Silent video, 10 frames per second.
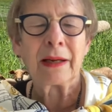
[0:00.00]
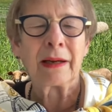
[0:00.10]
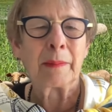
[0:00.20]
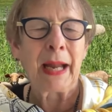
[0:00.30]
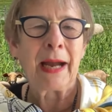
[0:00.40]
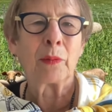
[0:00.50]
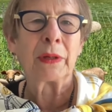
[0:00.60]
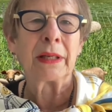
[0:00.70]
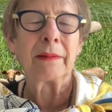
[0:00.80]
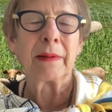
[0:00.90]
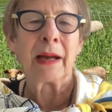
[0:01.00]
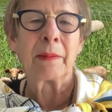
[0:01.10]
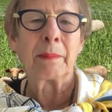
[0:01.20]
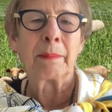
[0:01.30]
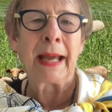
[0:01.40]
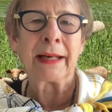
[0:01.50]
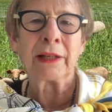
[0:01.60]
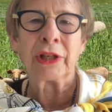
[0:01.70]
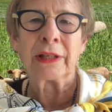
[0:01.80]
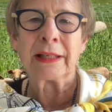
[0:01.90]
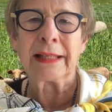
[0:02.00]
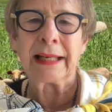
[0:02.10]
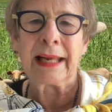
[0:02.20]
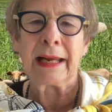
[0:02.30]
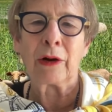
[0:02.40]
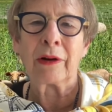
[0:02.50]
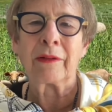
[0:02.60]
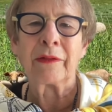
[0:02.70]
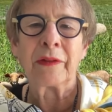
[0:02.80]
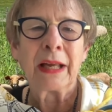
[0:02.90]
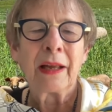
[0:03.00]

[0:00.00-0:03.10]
um, how we um, manage and take care of